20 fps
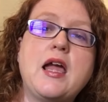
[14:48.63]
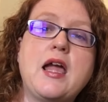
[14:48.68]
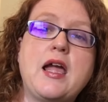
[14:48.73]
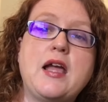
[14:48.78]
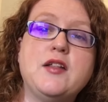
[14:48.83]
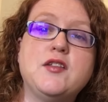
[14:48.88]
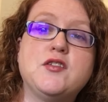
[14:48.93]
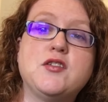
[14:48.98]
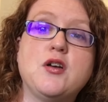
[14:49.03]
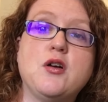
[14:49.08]

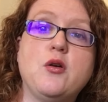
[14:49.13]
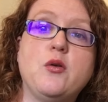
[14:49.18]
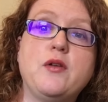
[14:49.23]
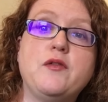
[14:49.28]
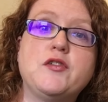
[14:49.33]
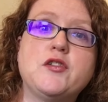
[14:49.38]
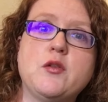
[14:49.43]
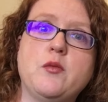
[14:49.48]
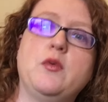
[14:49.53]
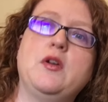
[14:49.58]
And so if
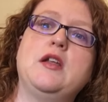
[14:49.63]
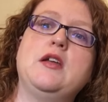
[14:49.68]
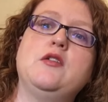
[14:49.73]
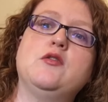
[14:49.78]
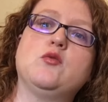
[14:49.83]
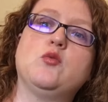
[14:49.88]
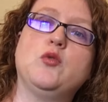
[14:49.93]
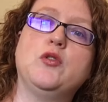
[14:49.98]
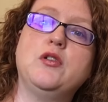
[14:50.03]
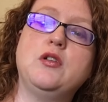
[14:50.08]
somebody
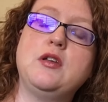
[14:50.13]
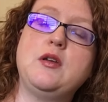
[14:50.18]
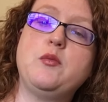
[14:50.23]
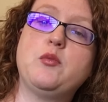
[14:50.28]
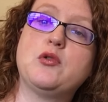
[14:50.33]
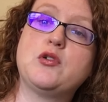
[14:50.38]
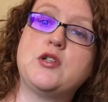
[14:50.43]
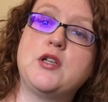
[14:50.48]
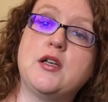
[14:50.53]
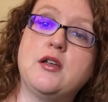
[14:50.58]
is really
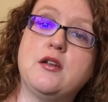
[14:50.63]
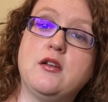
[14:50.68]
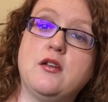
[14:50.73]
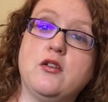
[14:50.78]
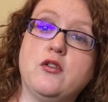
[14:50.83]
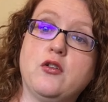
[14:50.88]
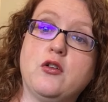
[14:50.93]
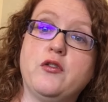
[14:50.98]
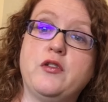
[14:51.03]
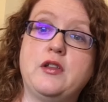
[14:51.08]

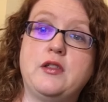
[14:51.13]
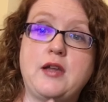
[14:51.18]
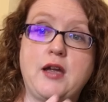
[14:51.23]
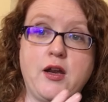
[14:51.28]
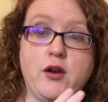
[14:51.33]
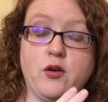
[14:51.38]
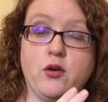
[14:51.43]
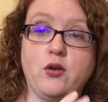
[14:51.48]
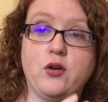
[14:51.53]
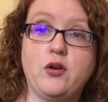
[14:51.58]
particular that they
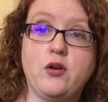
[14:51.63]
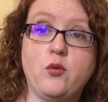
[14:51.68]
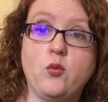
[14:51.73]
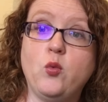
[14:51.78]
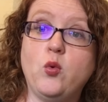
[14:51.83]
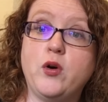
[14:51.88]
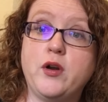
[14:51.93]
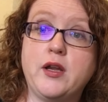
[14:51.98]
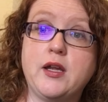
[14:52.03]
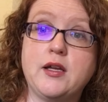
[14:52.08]
are
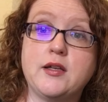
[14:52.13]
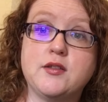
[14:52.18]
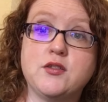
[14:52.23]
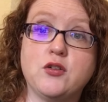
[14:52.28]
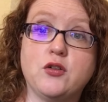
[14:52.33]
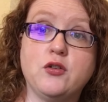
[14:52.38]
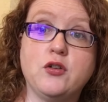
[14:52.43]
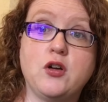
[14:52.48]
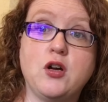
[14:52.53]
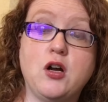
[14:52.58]
wanting a
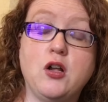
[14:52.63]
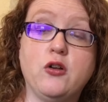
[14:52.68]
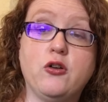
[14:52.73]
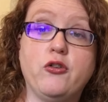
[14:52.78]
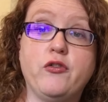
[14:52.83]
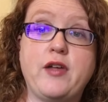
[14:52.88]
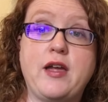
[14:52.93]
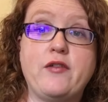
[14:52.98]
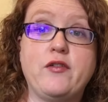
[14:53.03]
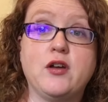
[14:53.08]
certain color or
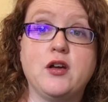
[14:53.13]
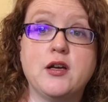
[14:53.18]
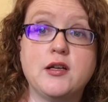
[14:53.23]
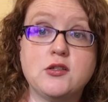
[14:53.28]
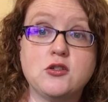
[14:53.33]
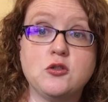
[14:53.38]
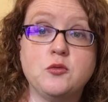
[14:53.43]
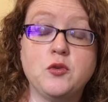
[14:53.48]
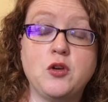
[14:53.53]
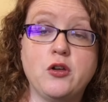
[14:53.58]
they have a
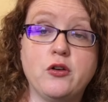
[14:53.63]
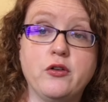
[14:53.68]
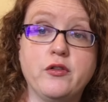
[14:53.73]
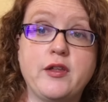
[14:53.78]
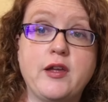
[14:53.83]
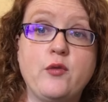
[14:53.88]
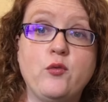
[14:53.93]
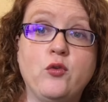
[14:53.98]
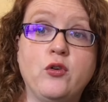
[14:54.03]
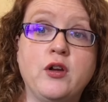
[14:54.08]
custom color
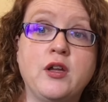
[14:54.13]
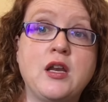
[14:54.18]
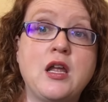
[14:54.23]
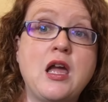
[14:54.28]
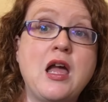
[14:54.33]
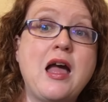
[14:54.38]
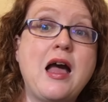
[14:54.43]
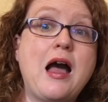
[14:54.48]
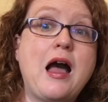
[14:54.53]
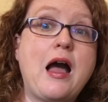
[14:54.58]
they want,
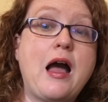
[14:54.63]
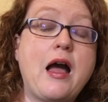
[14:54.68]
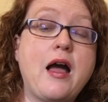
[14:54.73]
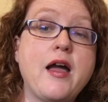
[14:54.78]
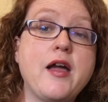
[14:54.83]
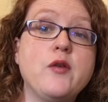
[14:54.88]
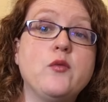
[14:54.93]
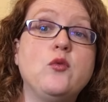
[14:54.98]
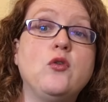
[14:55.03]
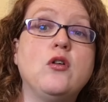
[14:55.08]

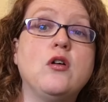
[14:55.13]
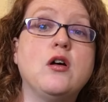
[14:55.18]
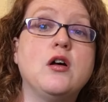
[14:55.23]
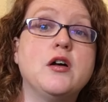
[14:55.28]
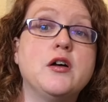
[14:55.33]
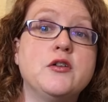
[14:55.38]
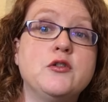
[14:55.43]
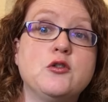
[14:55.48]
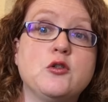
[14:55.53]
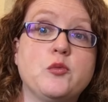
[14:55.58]
I will
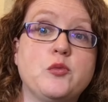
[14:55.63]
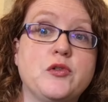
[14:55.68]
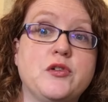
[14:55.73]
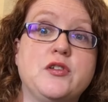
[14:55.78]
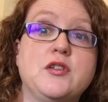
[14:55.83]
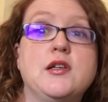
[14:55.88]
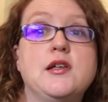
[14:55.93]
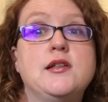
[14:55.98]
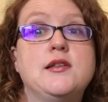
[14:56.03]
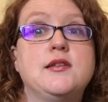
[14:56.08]

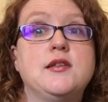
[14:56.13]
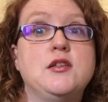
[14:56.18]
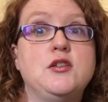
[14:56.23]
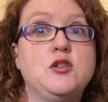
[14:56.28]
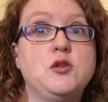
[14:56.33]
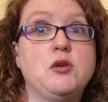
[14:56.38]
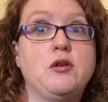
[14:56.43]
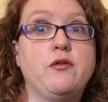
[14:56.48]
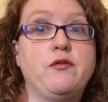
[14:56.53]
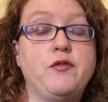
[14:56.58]
100% send
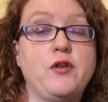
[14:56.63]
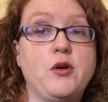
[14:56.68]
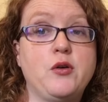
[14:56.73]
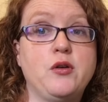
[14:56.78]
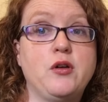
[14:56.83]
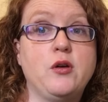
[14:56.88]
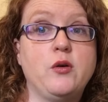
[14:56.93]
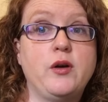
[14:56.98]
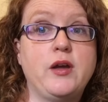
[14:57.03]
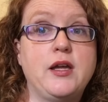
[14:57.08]
you a
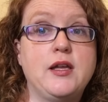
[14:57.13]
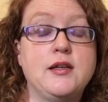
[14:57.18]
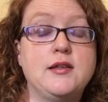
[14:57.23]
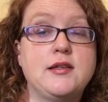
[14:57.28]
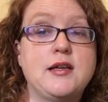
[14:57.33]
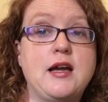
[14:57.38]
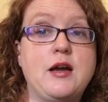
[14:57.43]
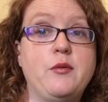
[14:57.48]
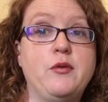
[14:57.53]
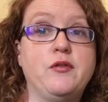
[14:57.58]
photo ahead of
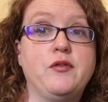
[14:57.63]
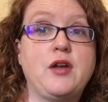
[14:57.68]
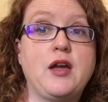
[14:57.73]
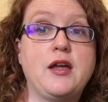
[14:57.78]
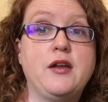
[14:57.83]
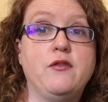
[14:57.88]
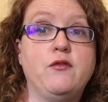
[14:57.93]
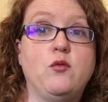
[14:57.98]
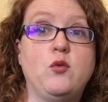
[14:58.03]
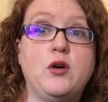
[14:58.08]
time of
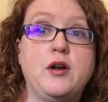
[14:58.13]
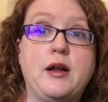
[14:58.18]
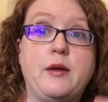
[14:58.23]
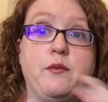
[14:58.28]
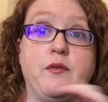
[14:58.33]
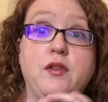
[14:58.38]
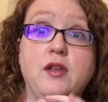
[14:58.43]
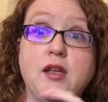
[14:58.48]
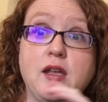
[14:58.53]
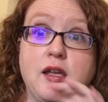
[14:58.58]
kind of what I'm
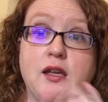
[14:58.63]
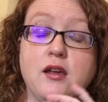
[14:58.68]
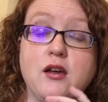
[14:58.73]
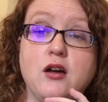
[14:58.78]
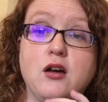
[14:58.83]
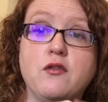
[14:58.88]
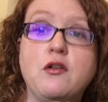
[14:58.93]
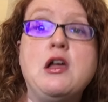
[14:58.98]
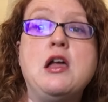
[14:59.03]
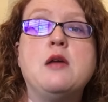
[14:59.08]
thinking
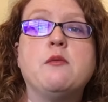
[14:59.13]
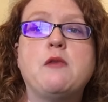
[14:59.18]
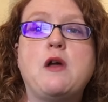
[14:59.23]
of.